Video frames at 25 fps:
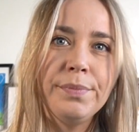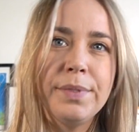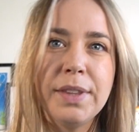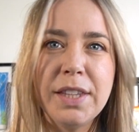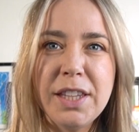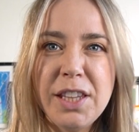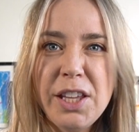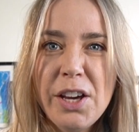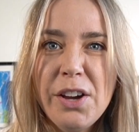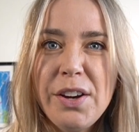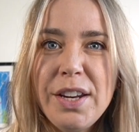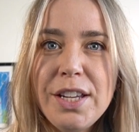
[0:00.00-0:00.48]

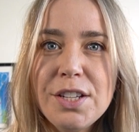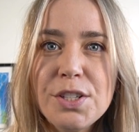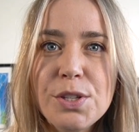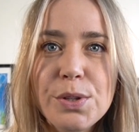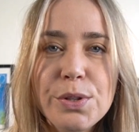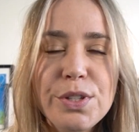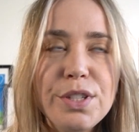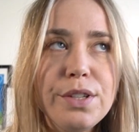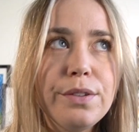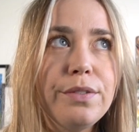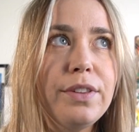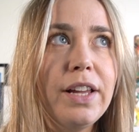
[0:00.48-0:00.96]
The only
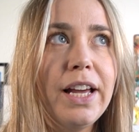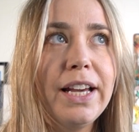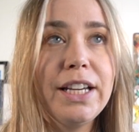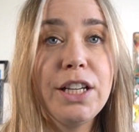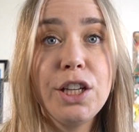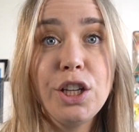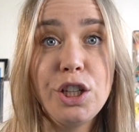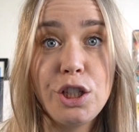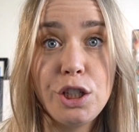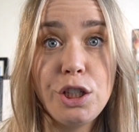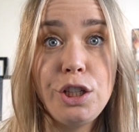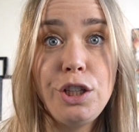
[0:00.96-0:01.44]
sort of
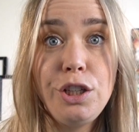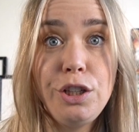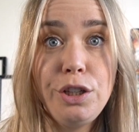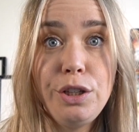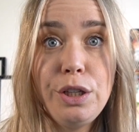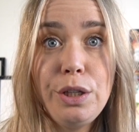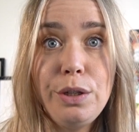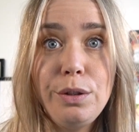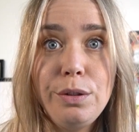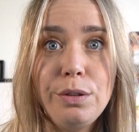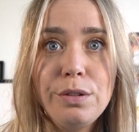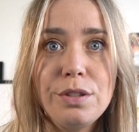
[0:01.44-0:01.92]
like
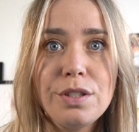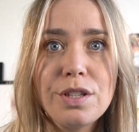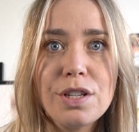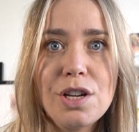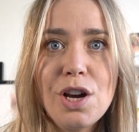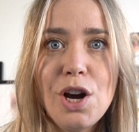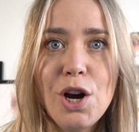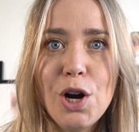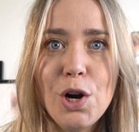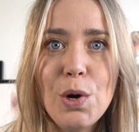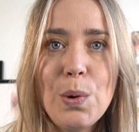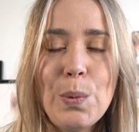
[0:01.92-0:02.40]
cute
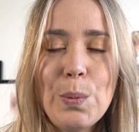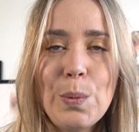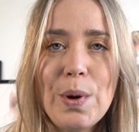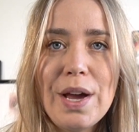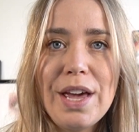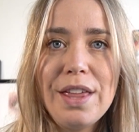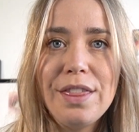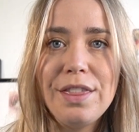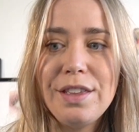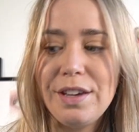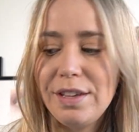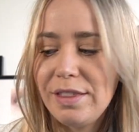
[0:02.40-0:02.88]

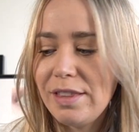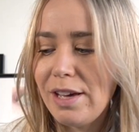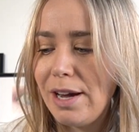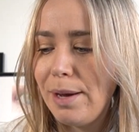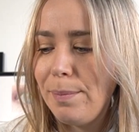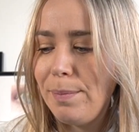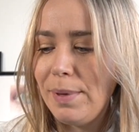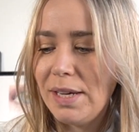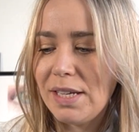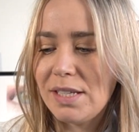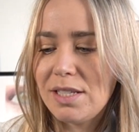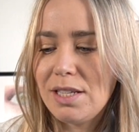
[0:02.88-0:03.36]
homeware thing that I
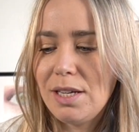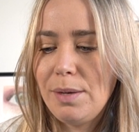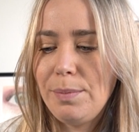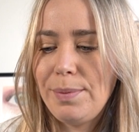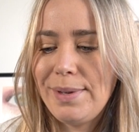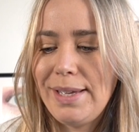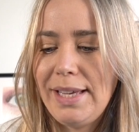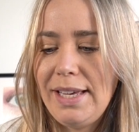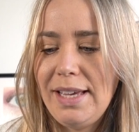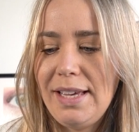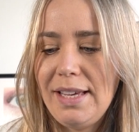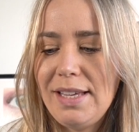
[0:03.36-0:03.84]
picked up
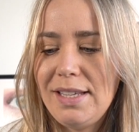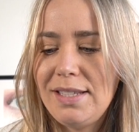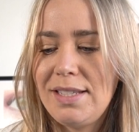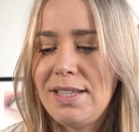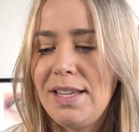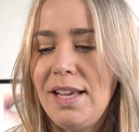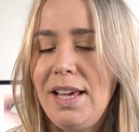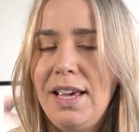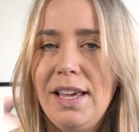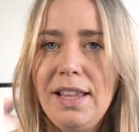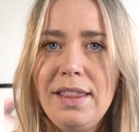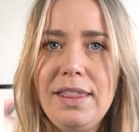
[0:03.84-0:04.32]
is
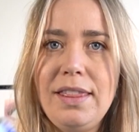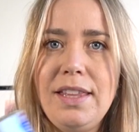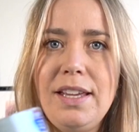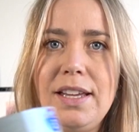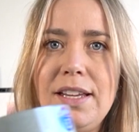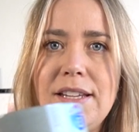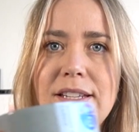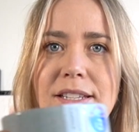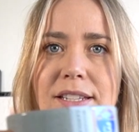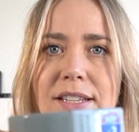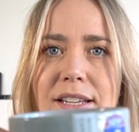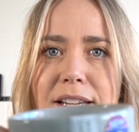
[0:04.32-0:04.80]

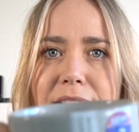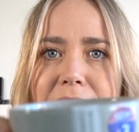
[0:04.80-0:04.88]
this